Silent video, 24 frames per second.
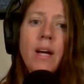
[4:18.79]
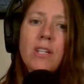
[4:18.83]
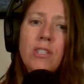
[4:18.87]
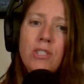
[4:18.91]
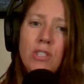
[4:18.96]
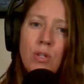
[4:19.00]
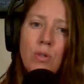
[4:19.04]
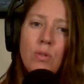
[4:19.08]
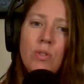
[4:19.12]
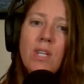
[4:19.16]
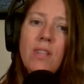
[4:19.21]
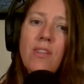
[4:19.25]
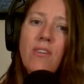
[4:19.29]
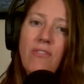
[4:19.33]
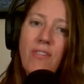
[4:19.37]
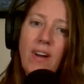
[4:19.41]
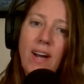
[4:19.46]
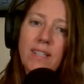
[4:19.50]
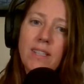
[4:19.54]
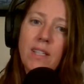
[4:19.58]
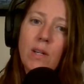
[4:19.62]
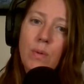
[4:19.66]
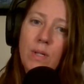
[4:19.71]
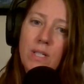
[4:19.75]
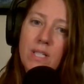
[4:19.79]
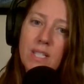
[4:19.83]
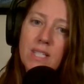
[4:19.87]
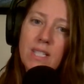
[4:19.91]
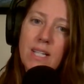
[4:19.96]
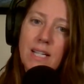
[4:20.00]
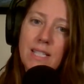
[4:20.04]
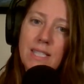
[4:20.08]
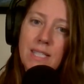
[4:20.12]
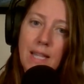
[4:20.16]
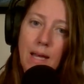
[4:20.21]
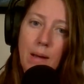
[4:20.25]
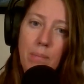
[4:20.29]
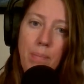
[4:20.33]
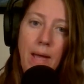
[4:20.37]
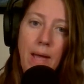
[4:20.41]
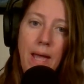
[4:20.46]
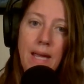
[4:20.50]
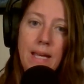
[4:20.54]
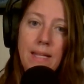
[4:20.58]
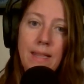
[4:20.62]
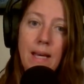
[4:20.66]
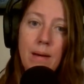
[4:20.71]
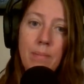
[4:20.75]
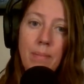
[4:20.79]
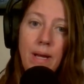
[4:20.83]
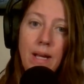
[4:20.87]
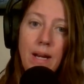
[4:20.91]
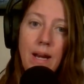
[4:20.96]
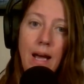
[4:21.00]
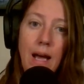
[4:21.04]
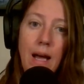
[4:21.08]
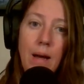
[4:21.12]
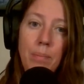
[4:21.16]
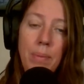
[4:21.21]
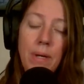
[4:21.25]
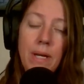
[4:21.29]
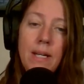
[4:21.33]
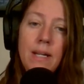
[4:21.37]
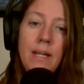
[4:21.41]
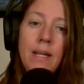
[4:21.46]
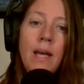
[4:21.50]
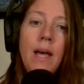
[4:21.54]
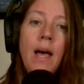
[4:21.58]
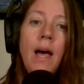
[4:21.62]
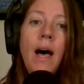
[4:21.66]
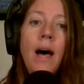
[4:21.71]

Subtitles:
due to the fact that we discussed that pain that might happen.